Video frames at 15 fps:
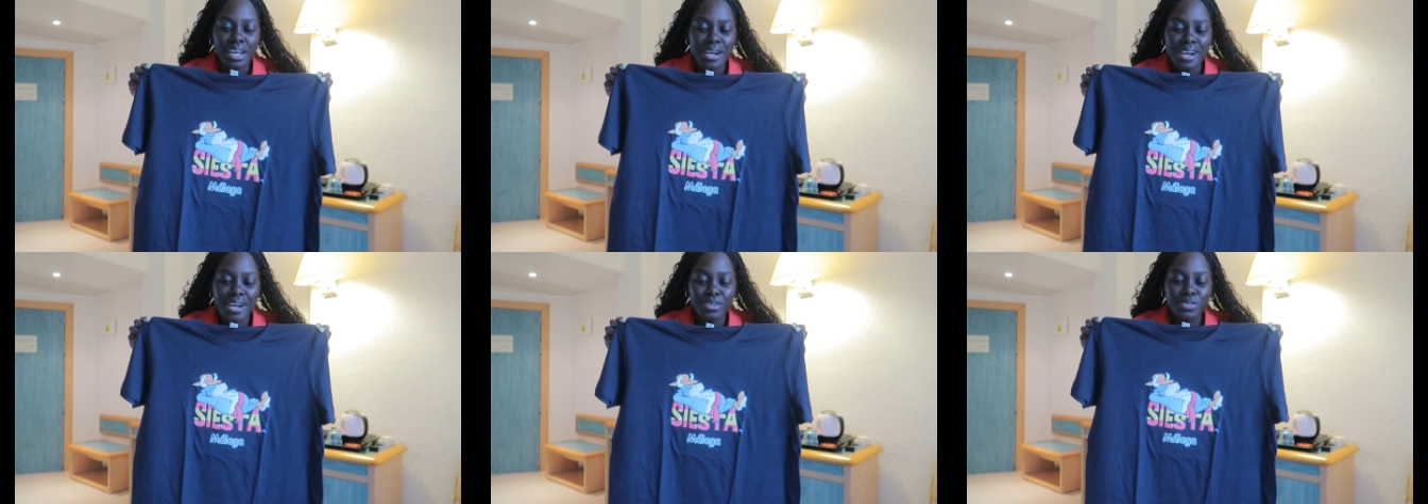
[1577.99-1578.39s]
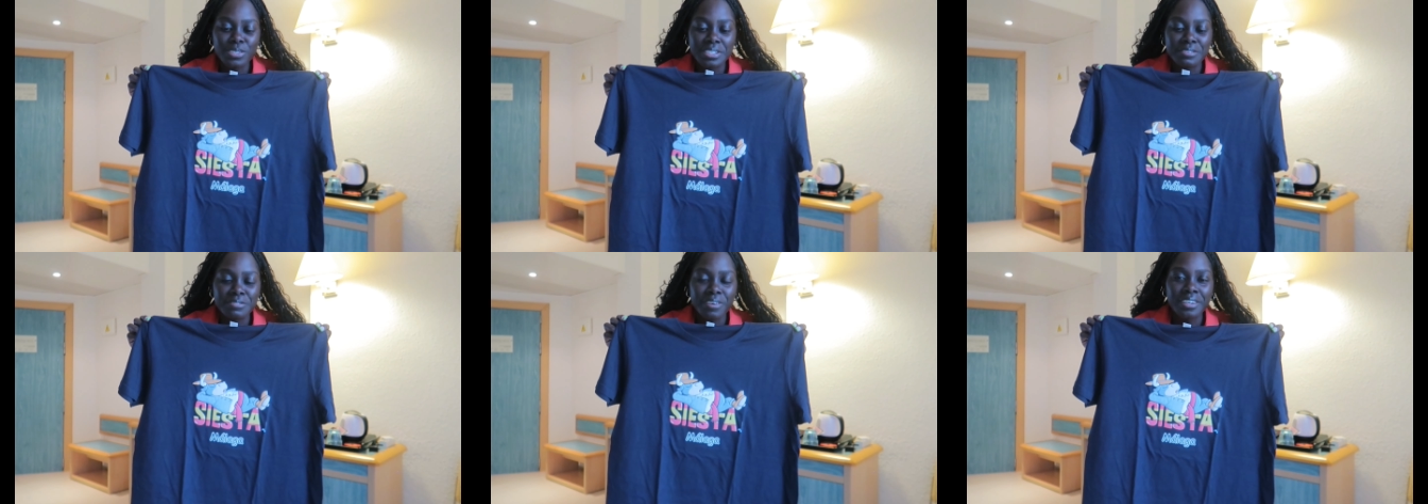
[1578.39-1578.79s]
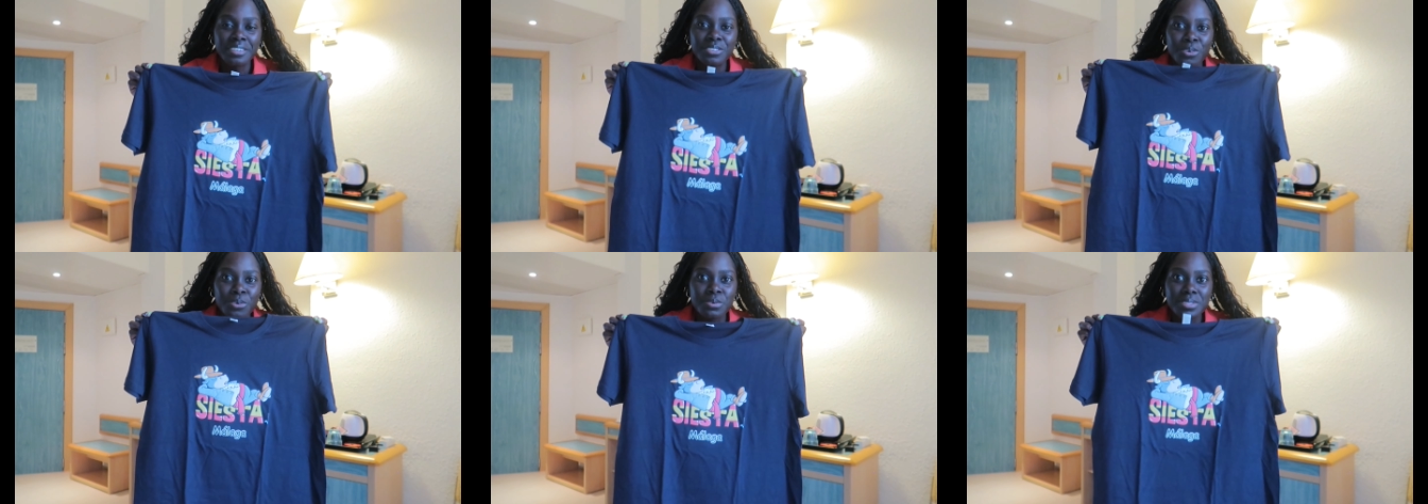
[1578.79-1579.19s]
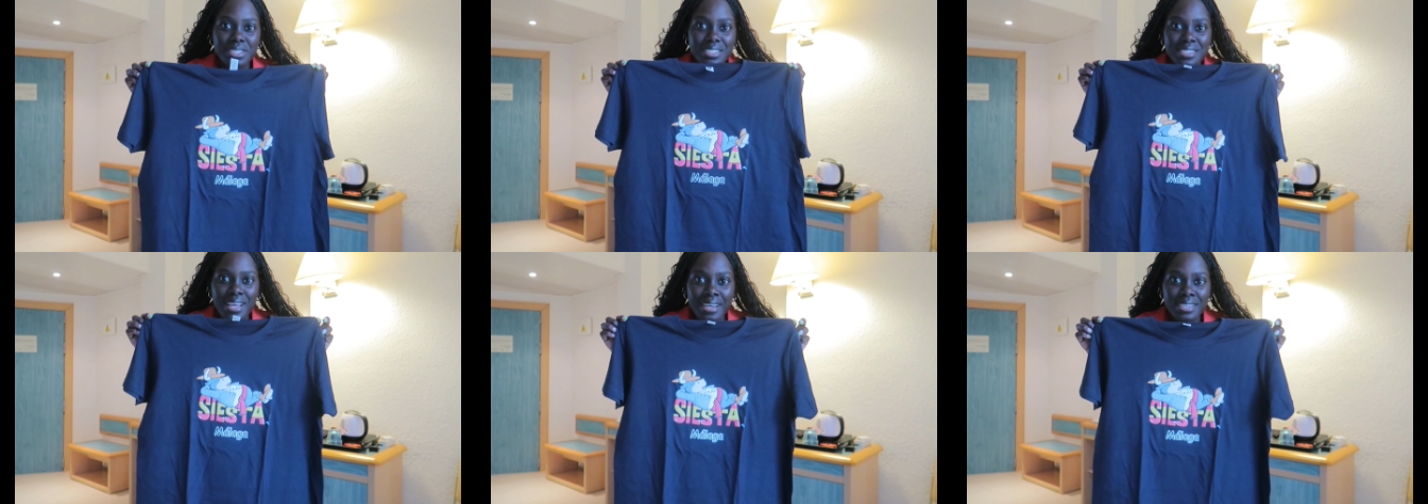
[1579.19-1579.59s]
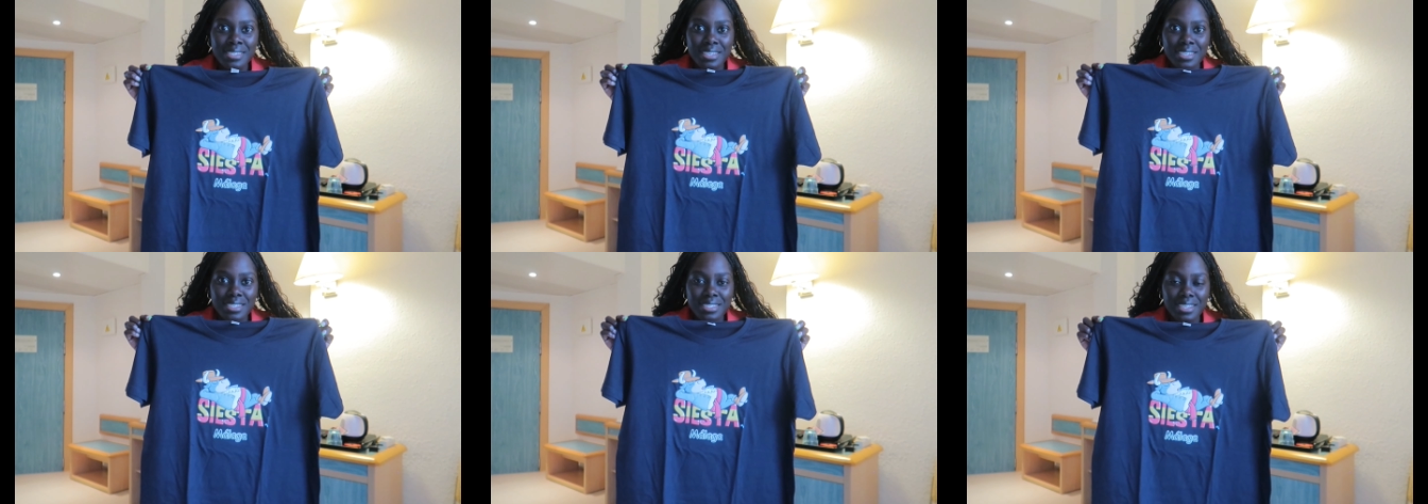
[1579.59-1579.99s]
uh, I couldn't find all the
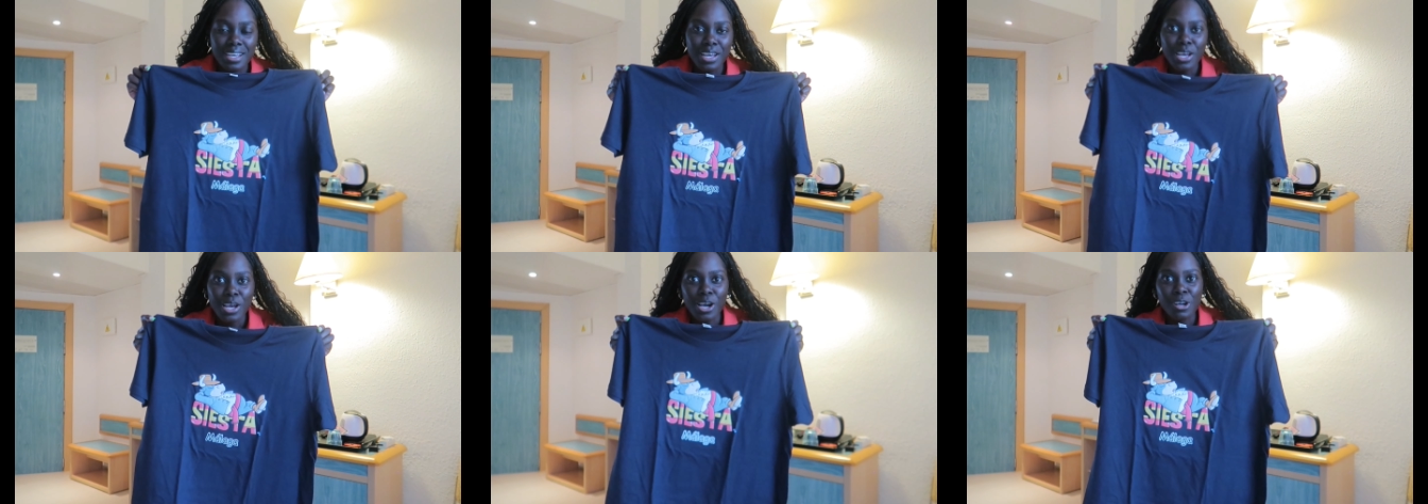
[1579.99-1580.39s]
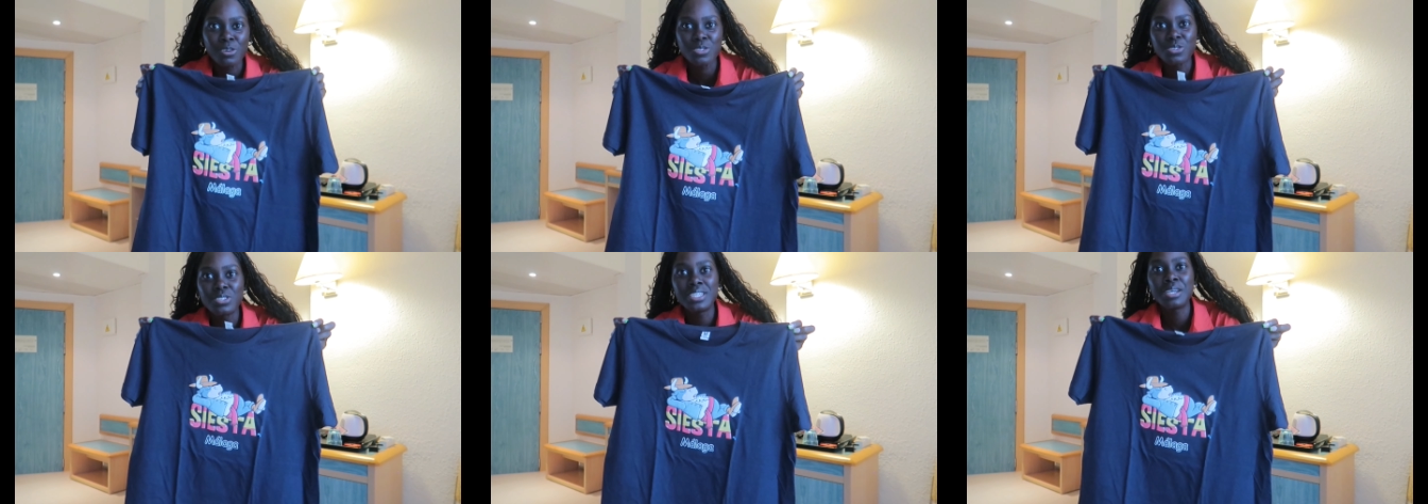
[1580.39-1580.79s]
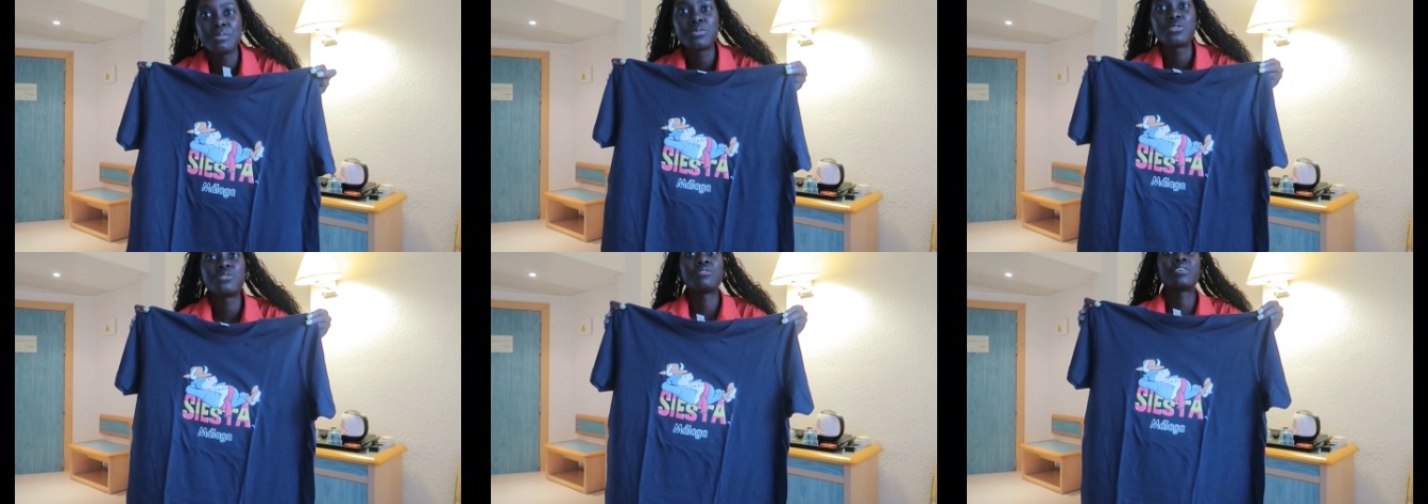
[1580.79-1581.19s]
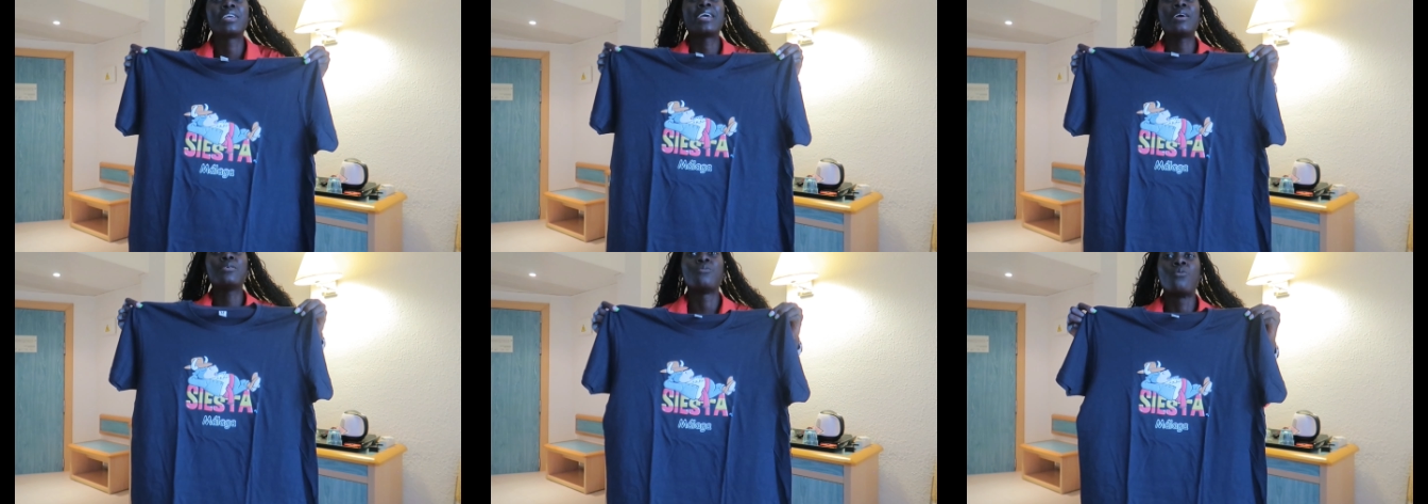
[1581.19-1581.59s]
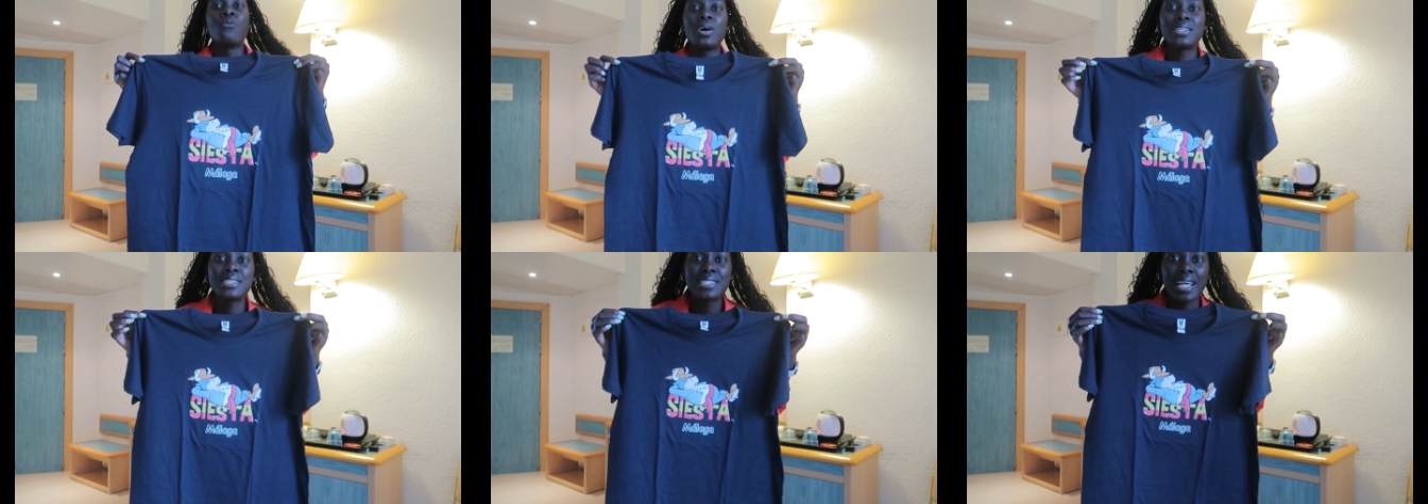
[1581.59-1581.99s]
sizes I was only able to get
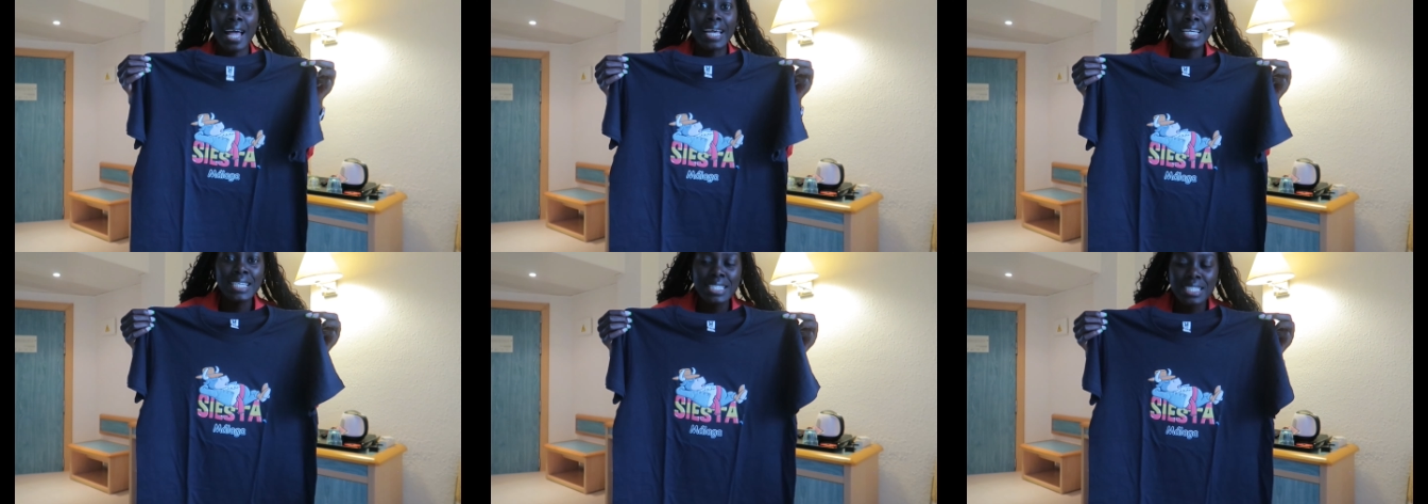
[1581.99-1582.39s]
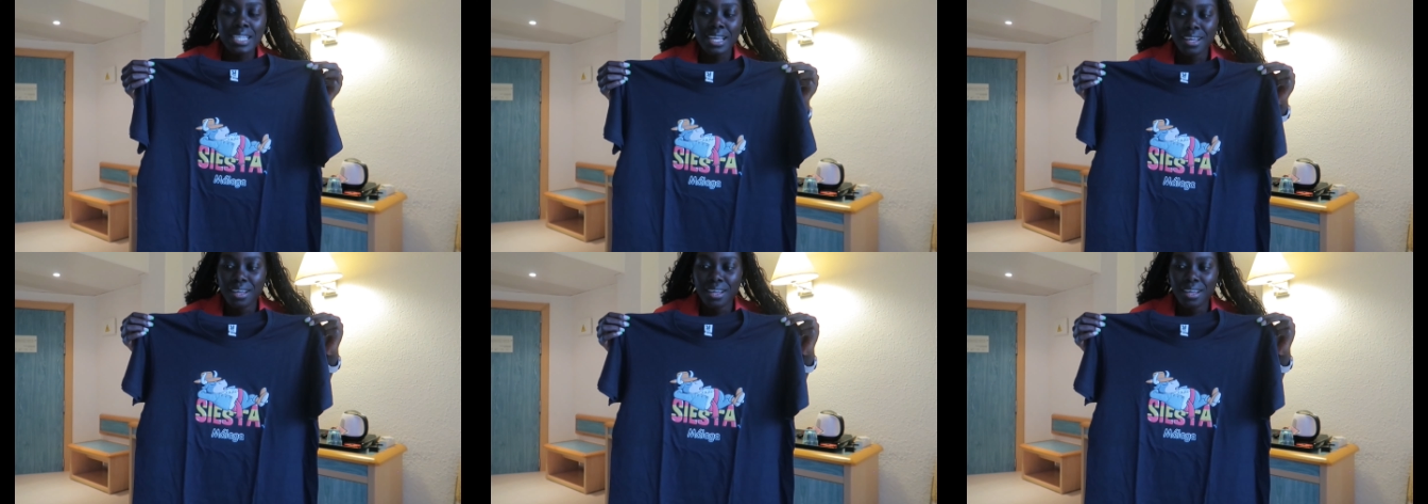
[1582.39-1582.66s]
one size